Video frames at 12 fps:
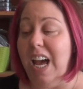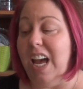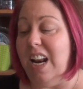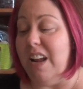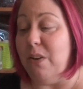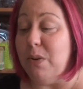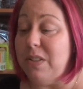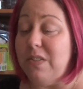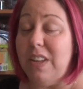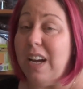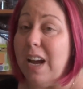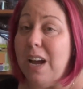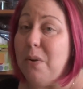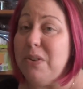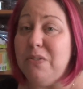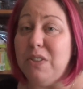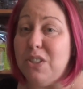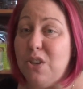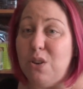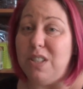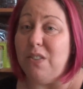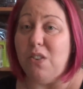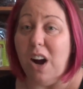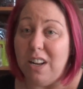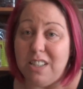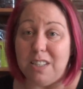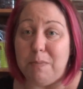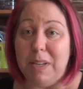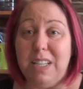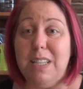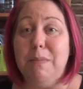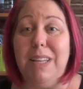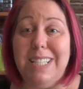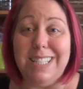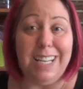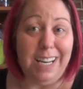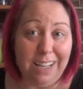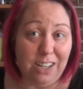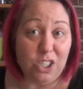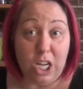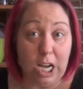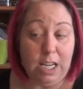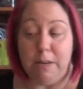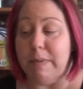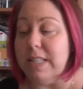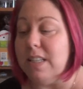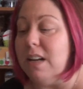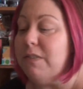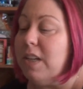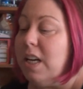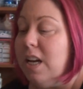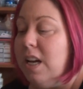And I always feel so self-conscious because I'm like sitting in here talking to myself.